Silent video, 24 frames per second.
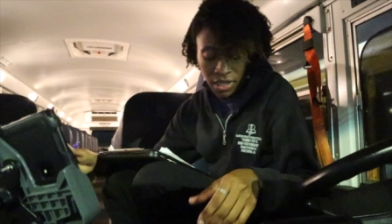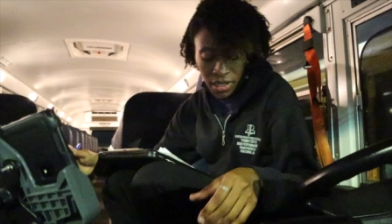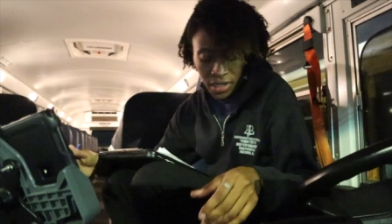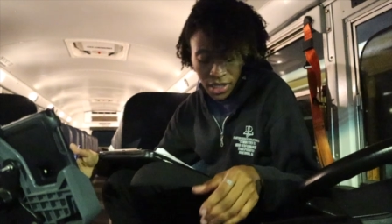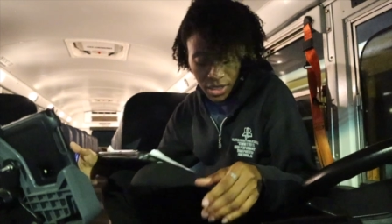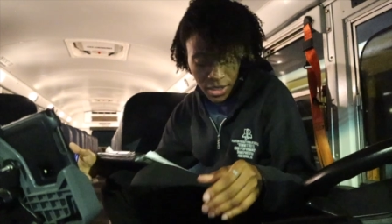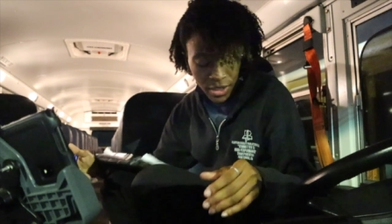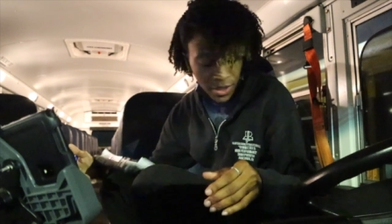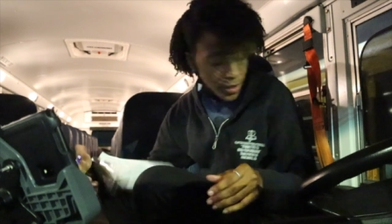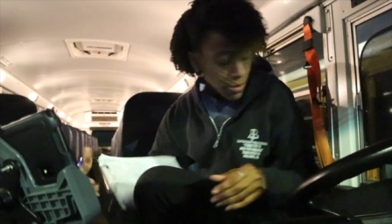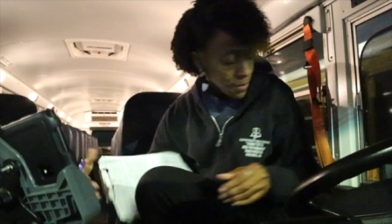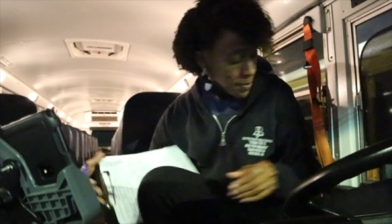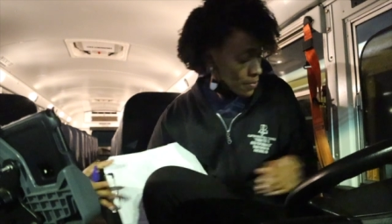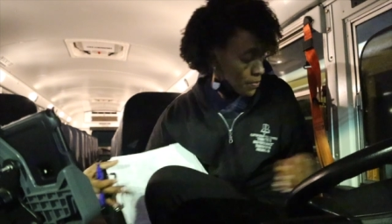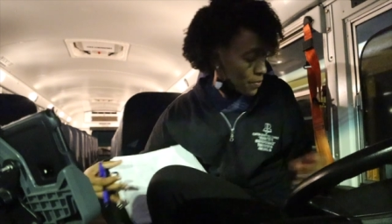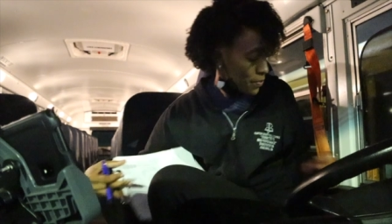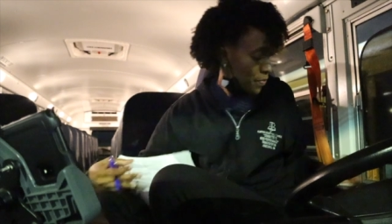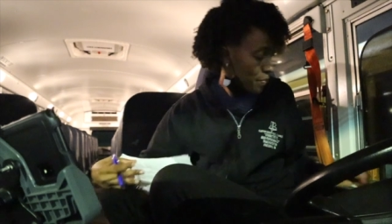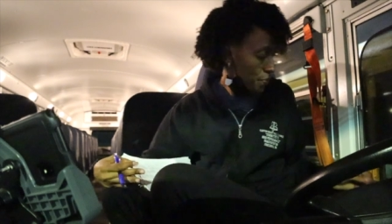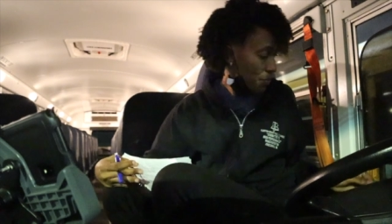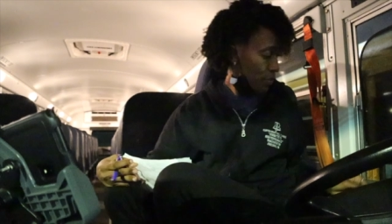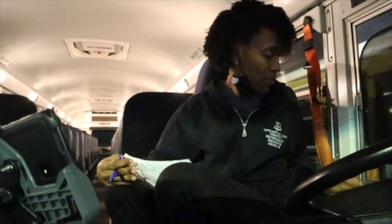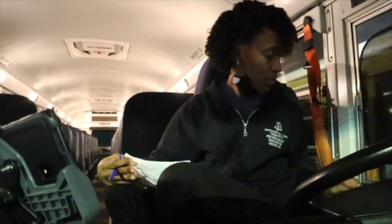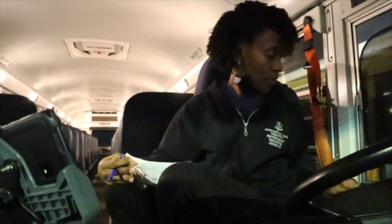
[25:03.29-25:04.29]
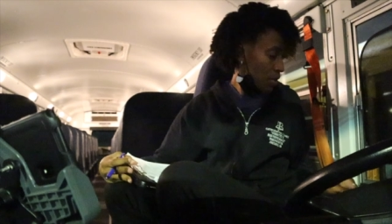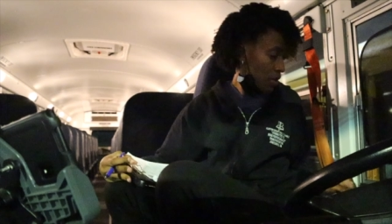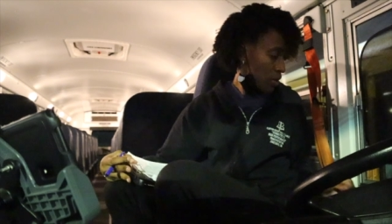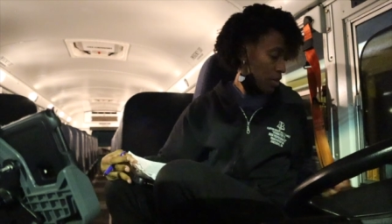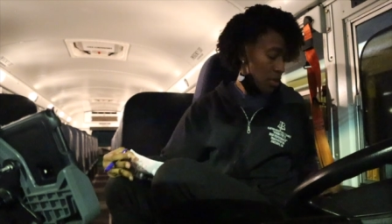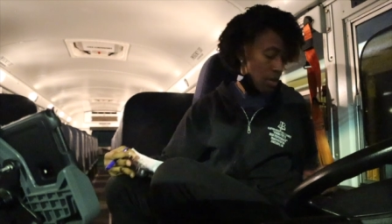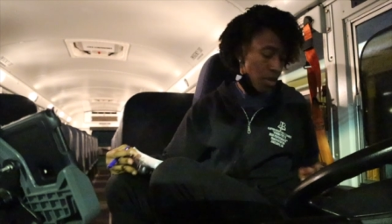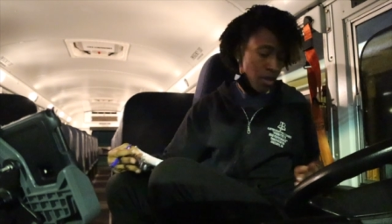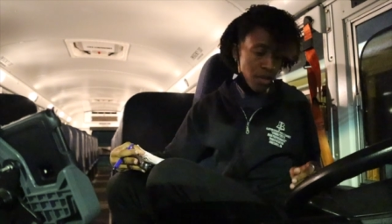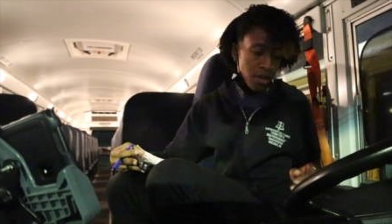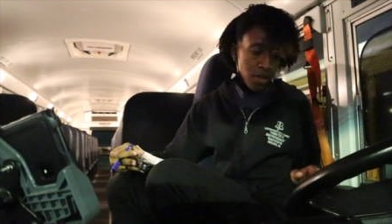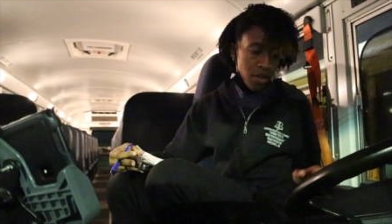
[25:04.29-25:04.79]
is.
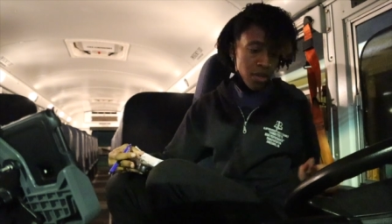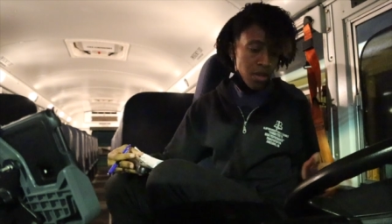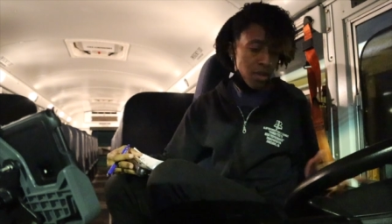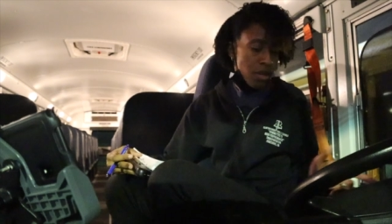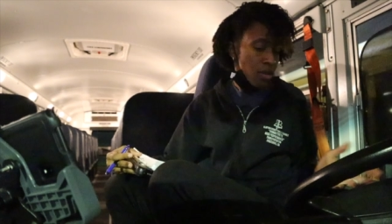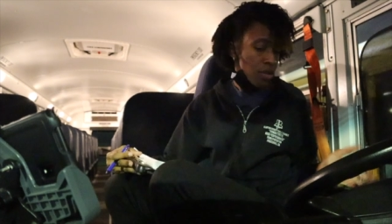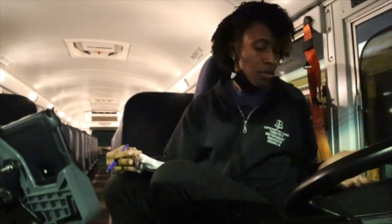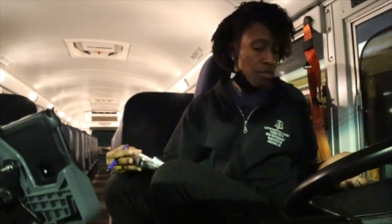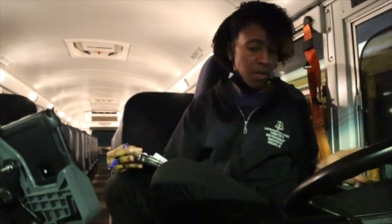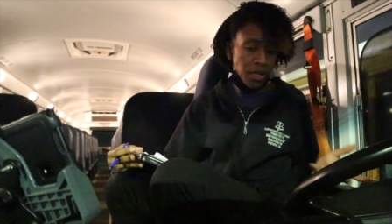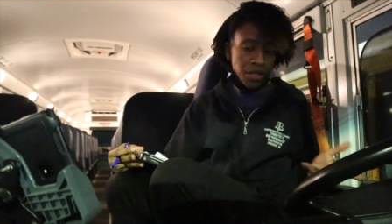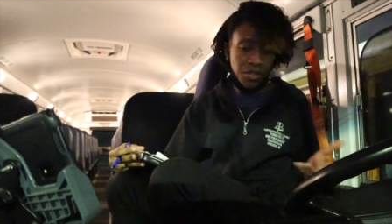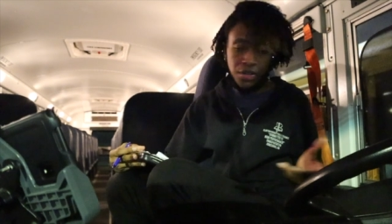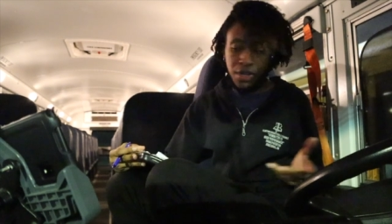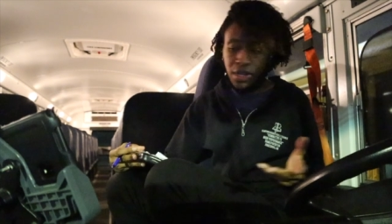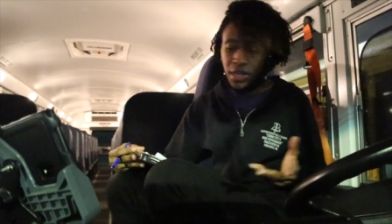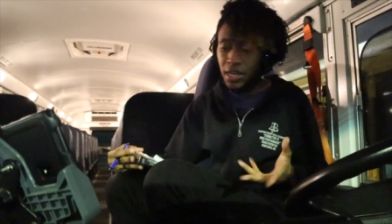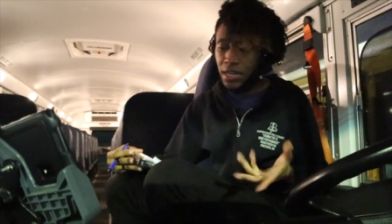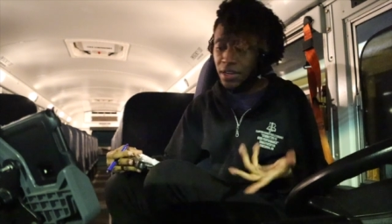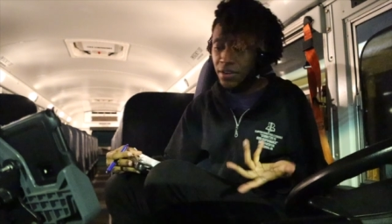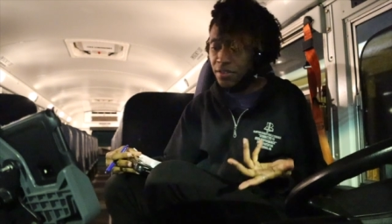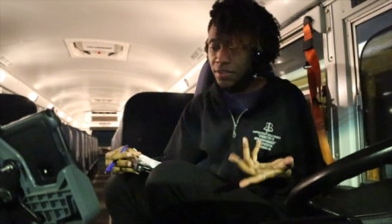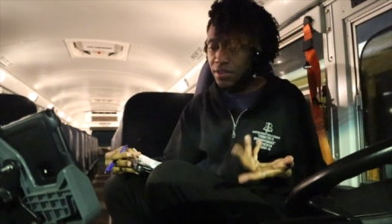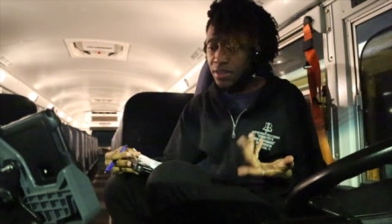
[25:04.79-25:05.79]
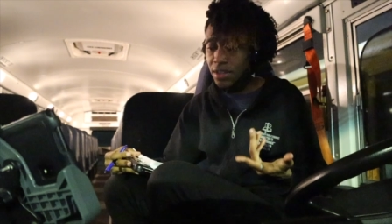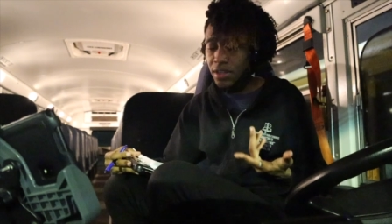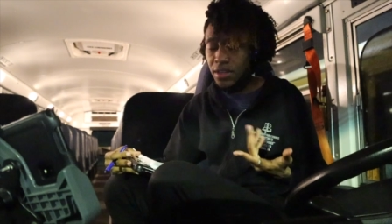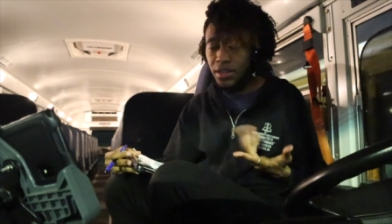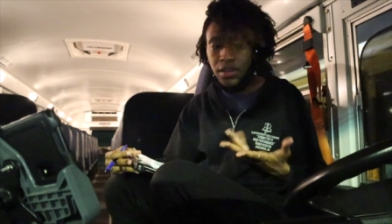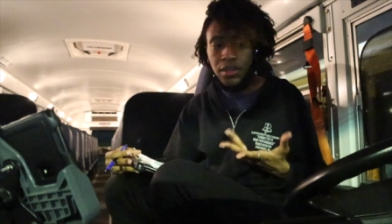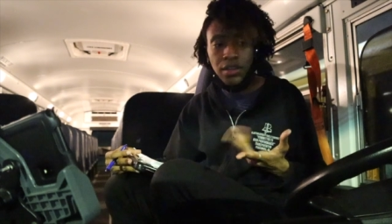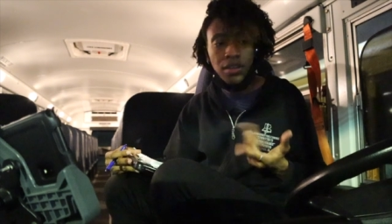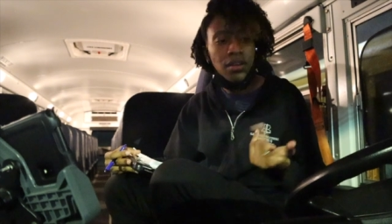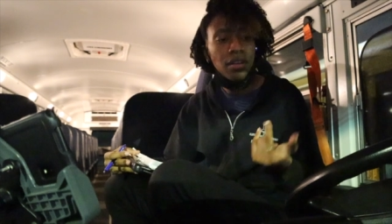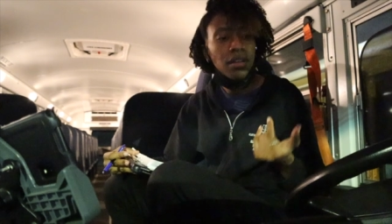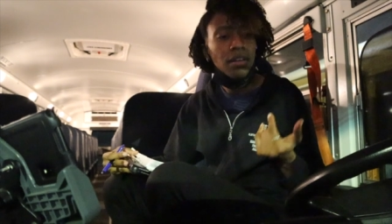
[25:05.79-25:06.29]
Make sure I got
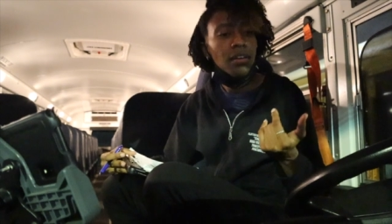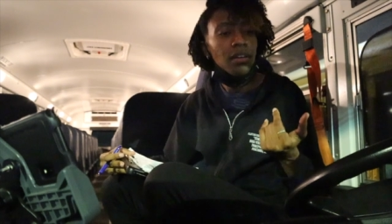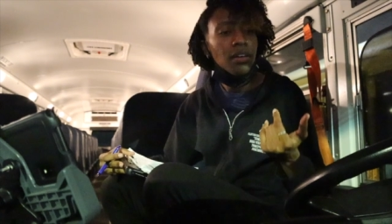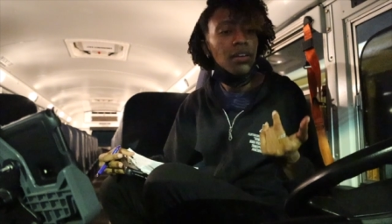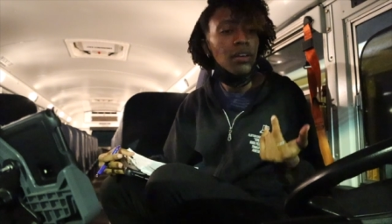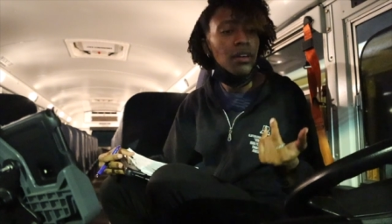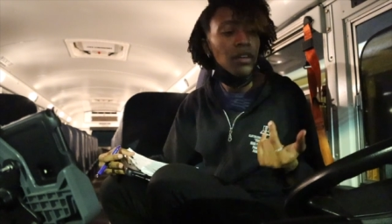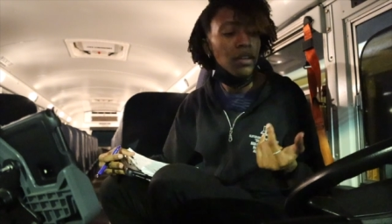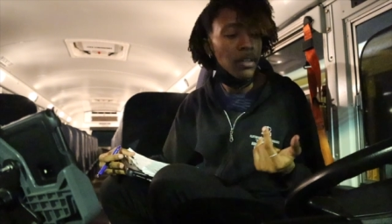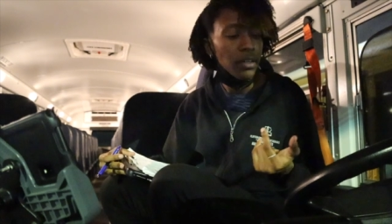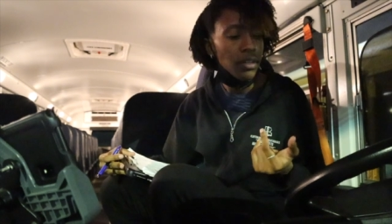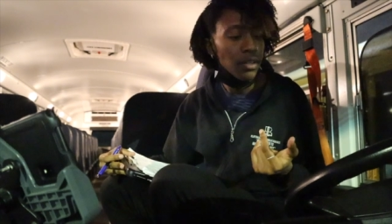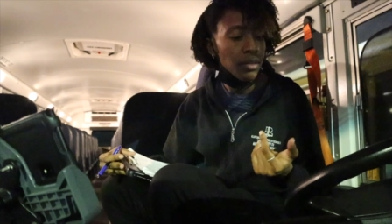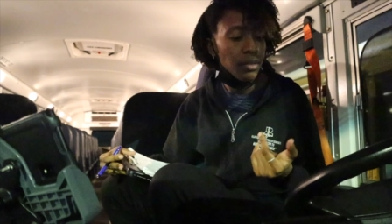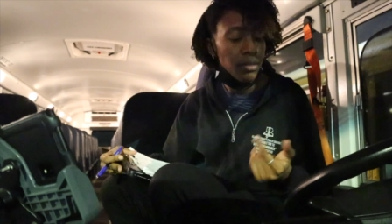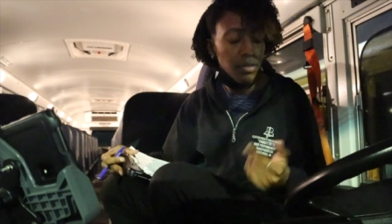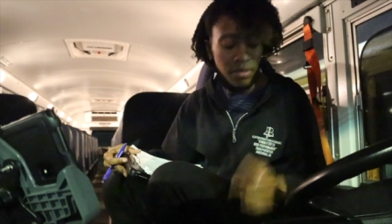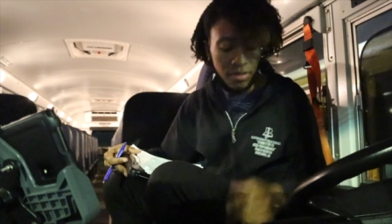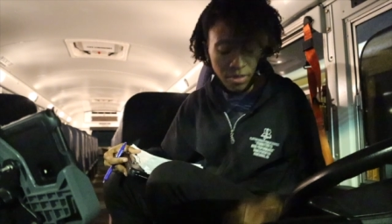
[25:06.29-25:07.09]
everything. Uh